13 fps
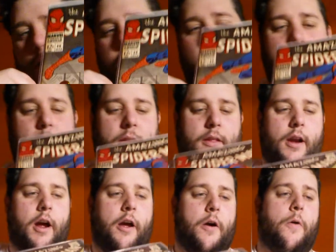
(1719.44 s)
comic
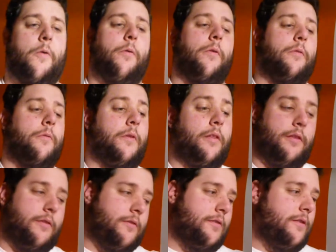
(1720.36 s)
that I own,
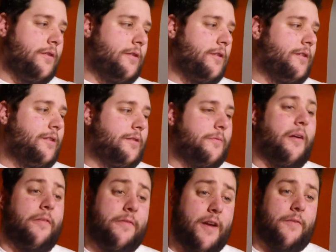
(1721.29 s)
with
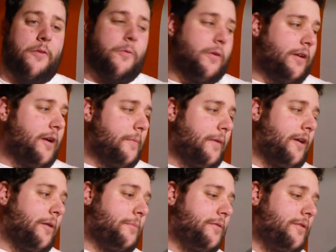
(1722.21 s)
my favorite one coming
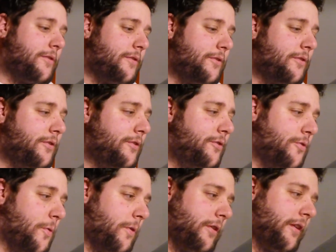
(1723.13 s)
up
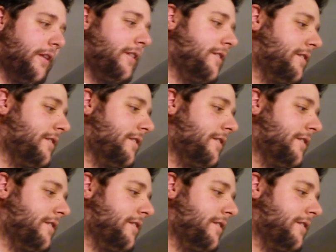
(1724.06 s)
shortly.